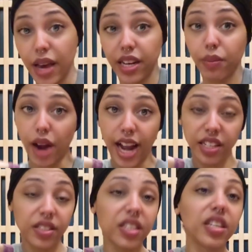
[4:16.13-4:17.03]

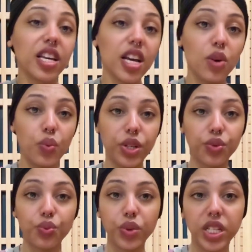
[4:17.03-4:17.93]
practicing, which
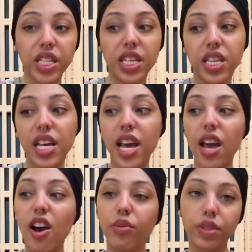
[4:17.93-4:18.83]
really
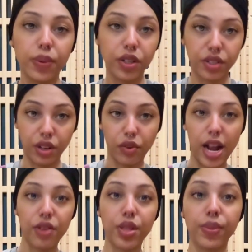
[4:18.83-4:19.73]
helps a person
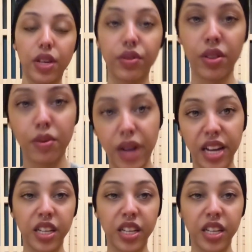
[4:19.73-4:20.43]
ground themselves in their body.